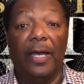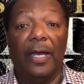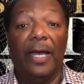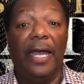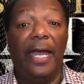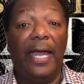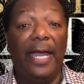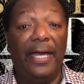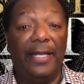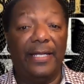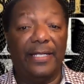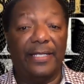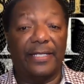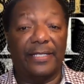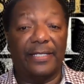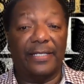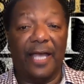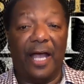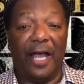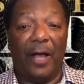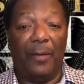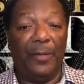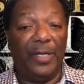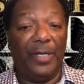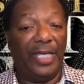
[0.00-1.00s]
Hey, this is
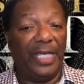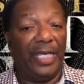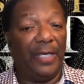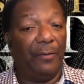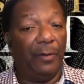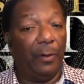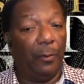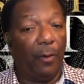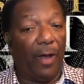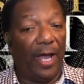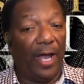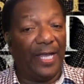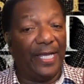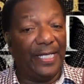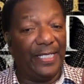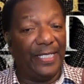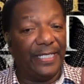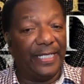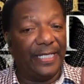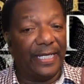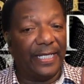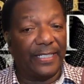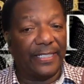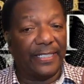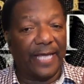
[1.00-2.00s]
Al McGee with
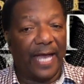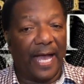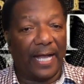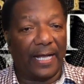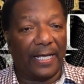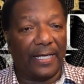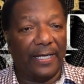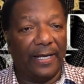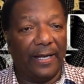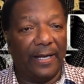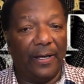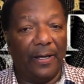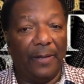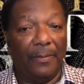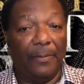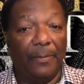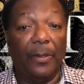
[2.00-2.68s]
YEticket.com.